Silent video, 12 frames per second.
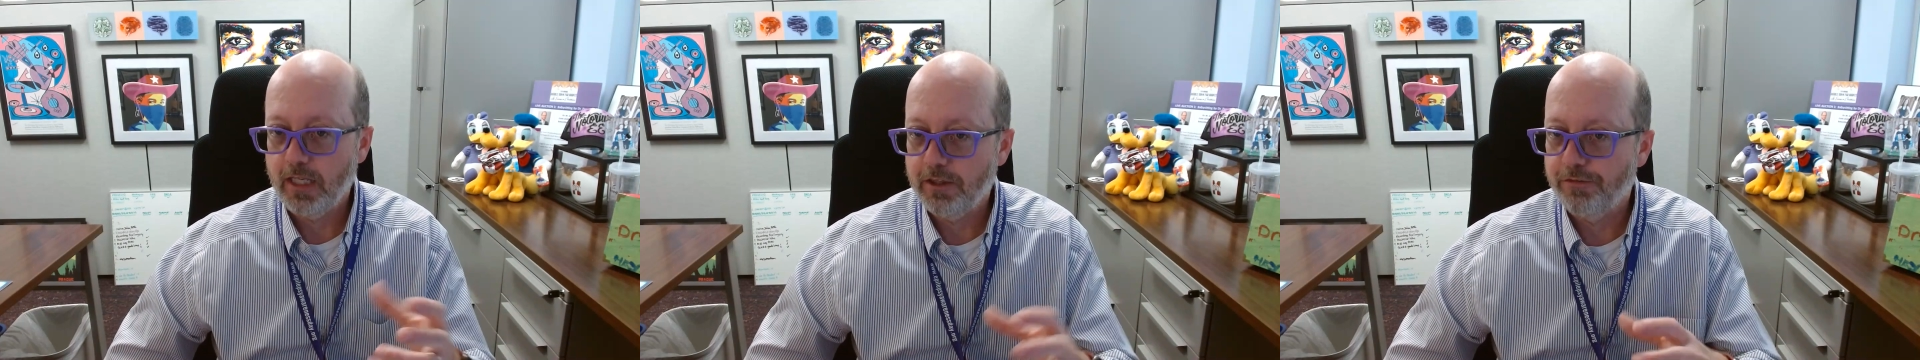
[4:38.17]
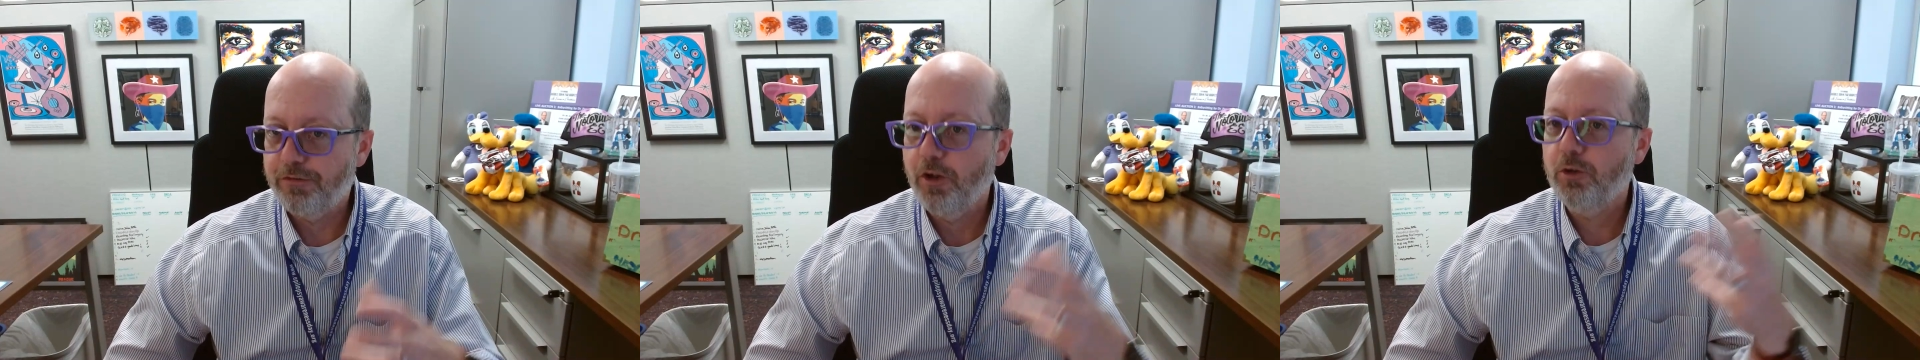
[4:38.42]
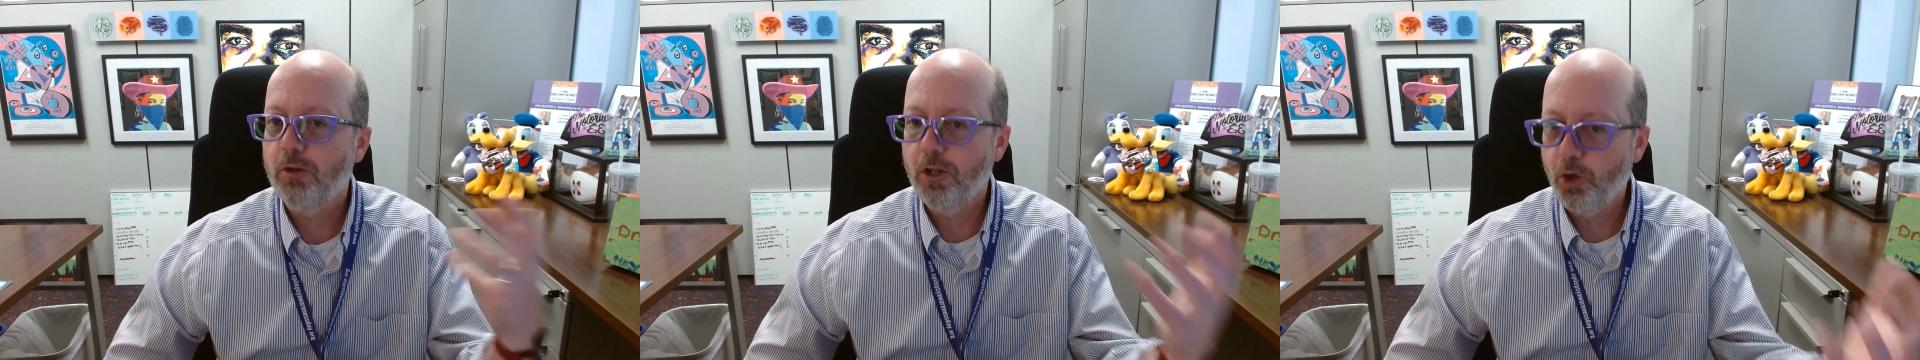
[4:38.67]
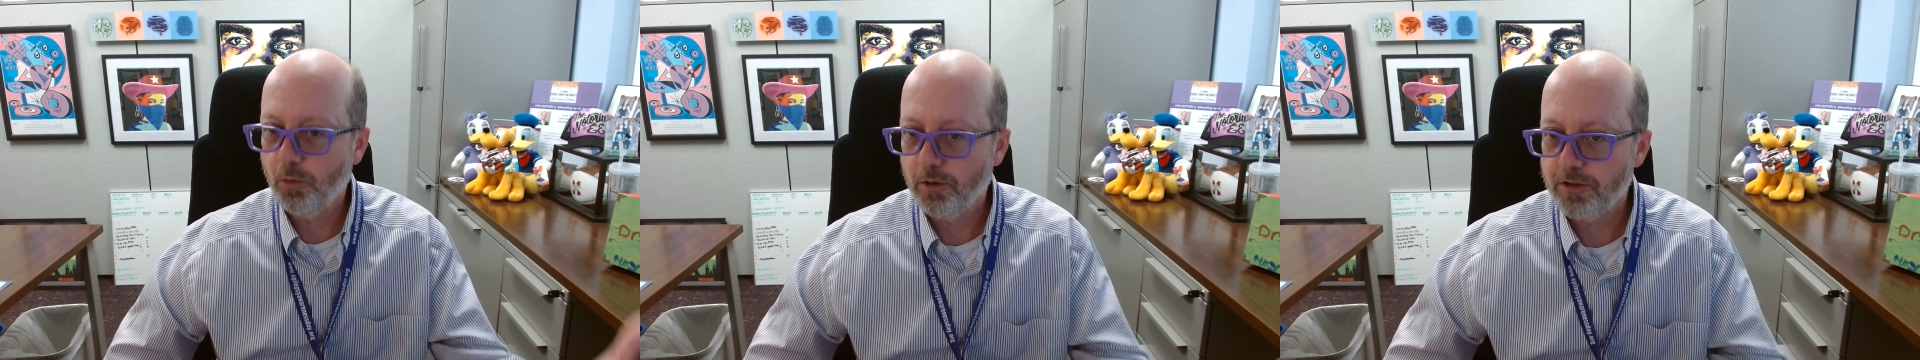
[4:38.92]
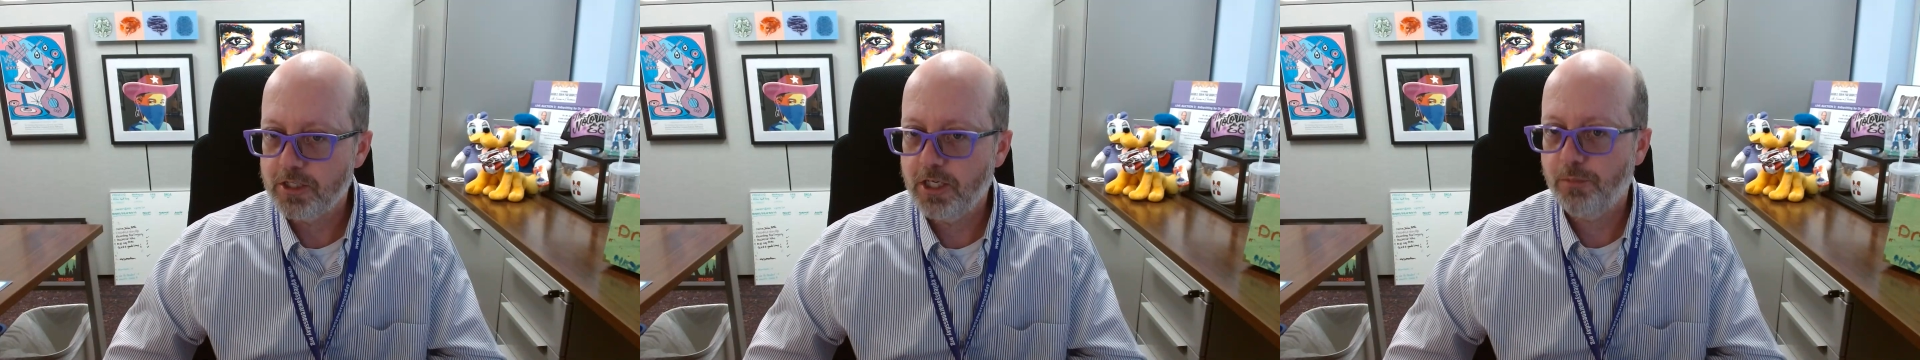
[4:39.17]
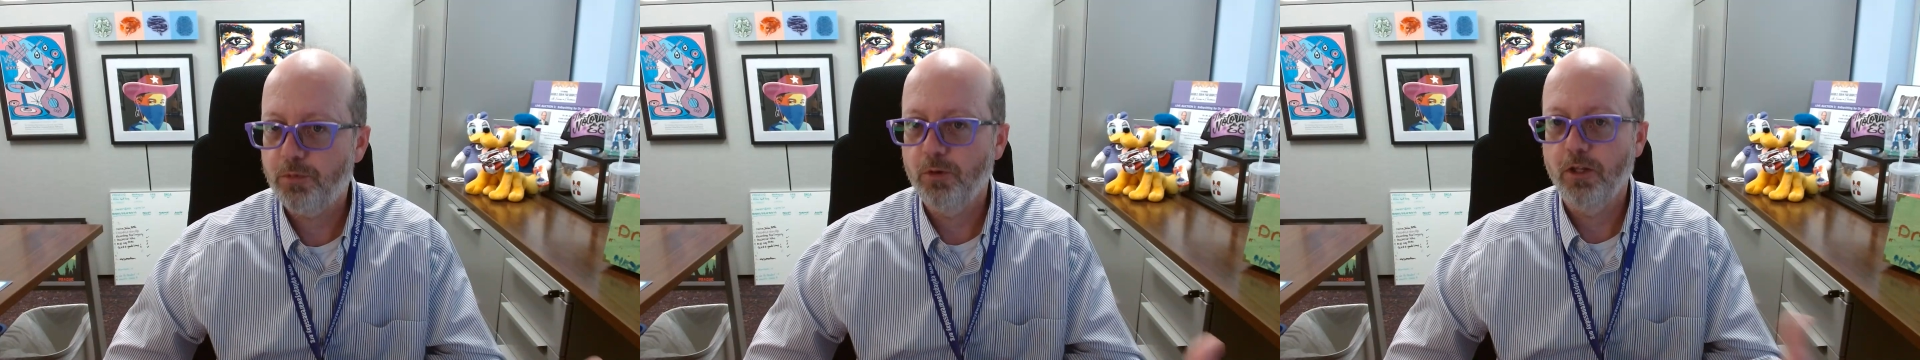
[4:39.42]
like the frontal lobe or the
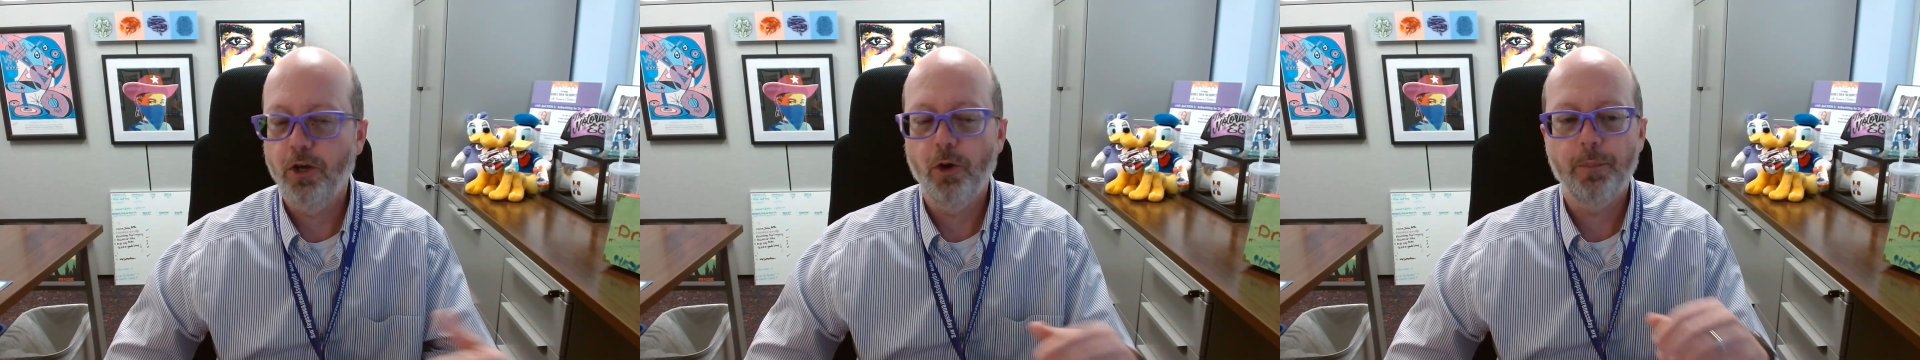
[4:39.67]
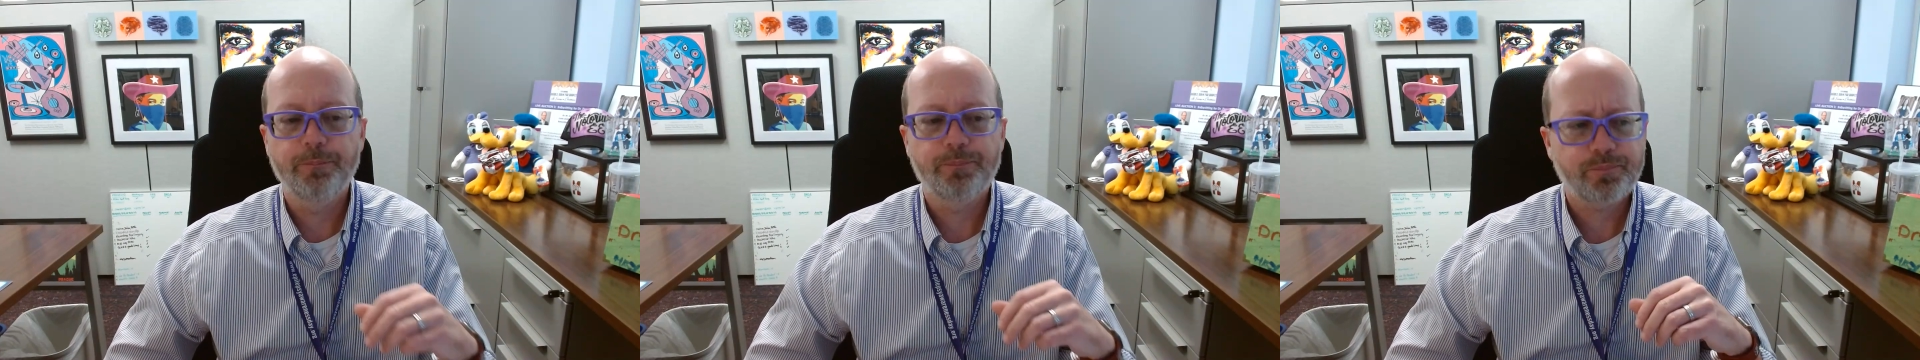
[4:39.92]
temporal lobe.